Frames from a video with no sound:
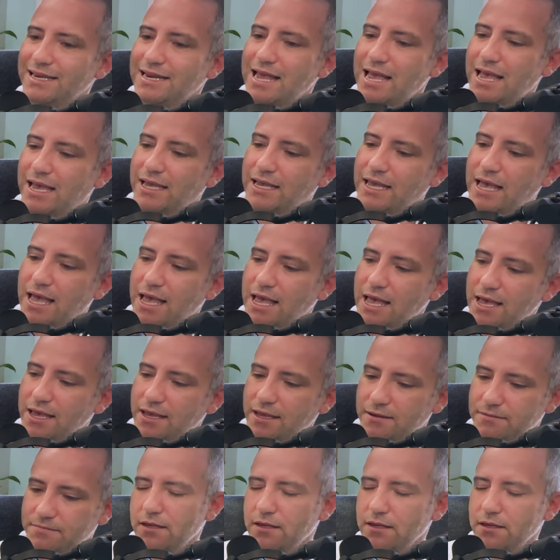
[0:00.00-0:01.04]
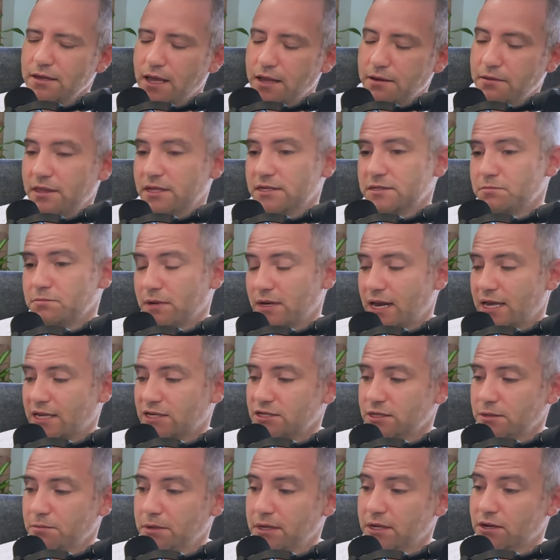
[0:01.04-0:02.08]
A A, and this might
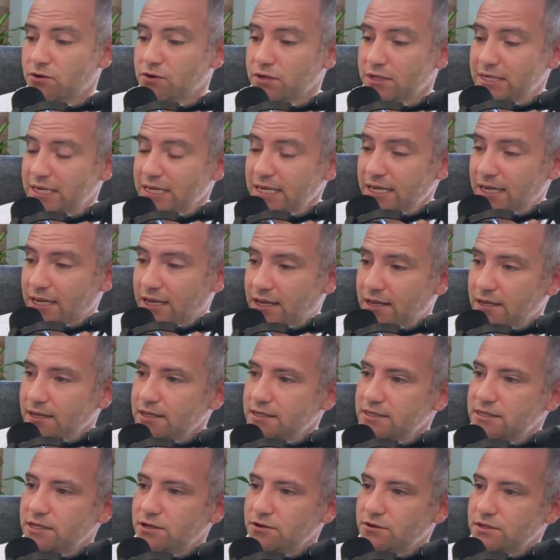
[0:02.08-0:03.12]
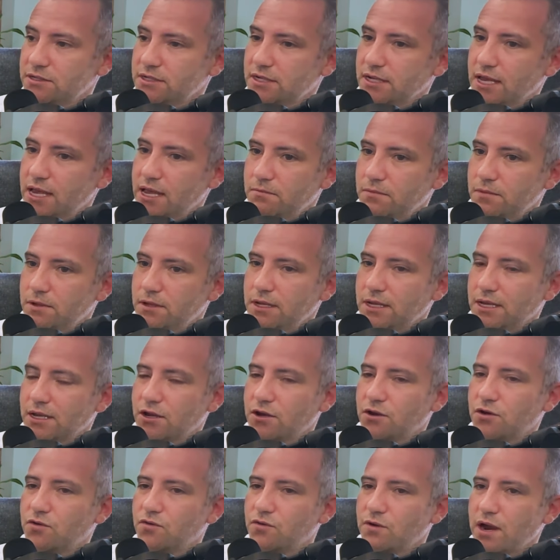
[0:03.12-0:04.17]
actually be a critique, is there is a
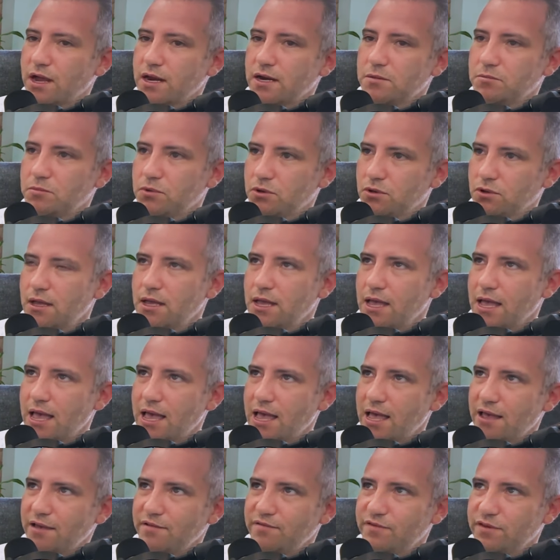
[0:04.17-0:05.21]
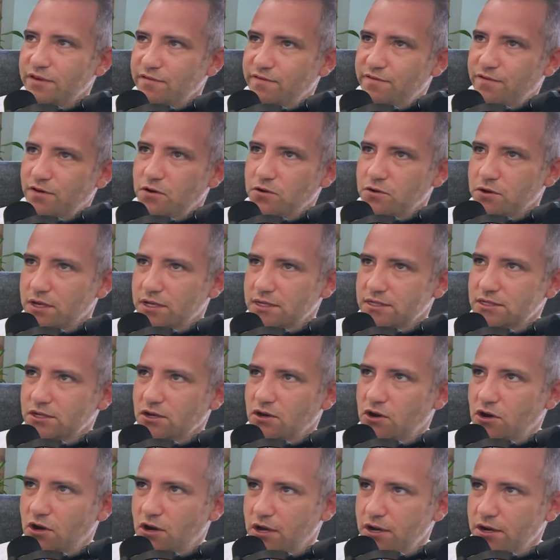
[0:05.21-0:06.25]
incredible heavy focus
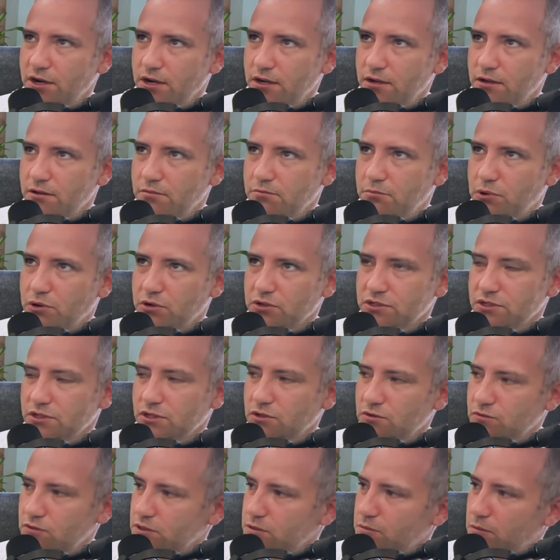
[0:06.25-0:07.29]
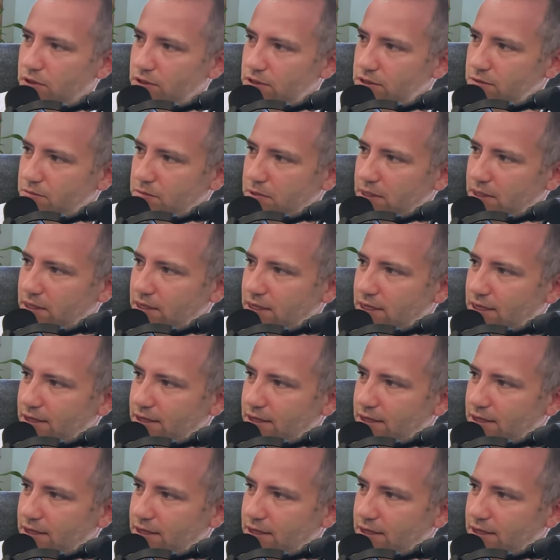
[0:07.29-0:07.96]
on personal responsibility.